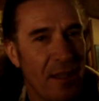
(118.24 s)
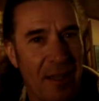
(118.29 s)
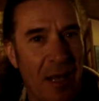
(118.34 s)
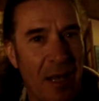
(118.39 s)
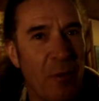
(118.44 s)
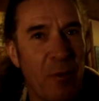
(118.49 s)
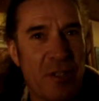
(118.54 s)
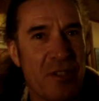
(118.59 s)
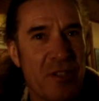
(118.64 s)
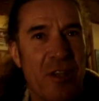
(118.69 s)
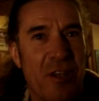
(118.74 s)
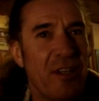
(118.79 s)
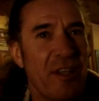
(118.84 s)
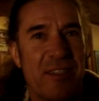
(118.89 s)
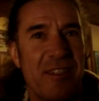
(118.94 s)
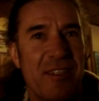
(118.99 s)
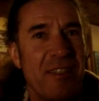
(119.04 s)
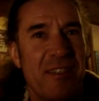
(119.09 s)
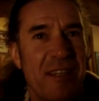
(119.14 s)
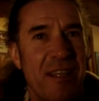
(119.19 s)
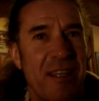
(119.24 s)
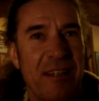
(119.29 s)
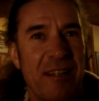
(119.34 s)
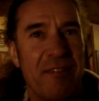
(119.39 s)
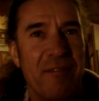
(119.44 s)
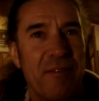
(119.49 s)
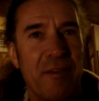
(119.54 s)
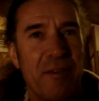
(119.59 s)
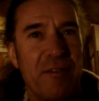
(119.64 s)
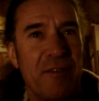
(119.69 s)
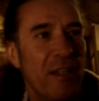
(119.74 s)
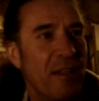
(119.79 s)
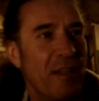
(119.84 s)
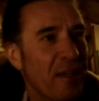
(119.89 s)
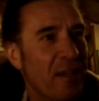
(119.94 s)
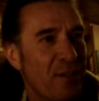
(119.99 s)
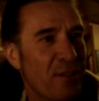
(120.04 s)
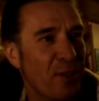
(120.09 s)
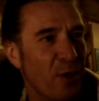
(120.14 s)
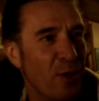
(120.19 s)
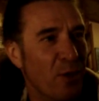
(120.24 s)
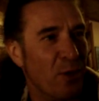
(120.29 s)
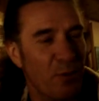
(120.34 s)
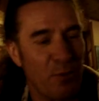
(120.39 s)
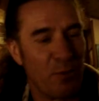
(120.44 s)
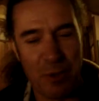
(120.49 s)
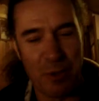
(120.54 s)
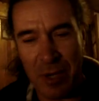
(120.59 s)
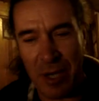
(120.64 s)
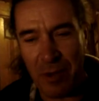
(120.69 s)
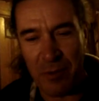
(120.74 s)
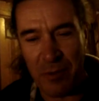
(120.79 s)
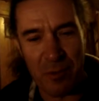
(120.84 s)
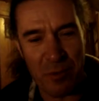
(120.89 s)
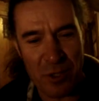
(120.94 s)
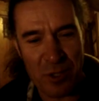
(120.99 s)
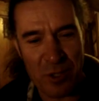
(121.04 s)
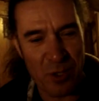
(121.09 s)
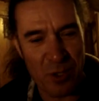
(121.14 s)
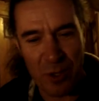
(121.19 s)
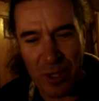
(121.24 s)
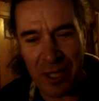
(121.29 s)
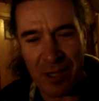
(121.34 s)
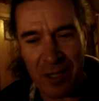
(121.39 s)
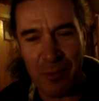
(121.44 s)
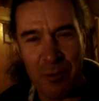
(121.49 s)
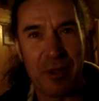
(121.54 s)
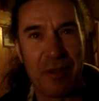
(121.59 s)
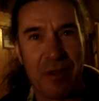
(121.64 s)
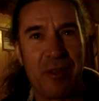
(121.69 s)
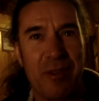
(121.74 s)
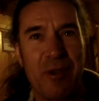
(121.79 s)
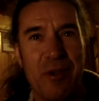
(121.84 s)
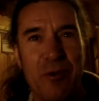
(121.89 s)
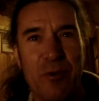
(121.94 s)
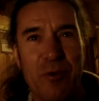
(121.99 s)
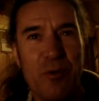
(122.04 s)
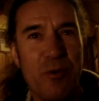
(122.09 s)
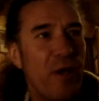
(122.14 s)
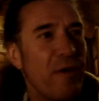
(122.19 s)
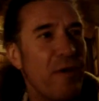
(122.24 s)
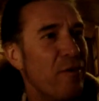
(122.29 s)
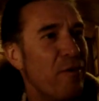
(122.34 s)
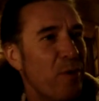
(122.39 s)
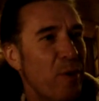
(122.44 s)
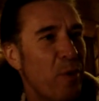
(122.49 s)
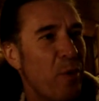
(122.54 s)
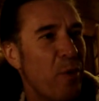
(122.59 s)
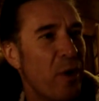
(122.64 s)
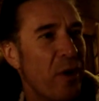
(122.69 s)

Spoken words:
That was not existing 15 years ago. We were shooting with whoever we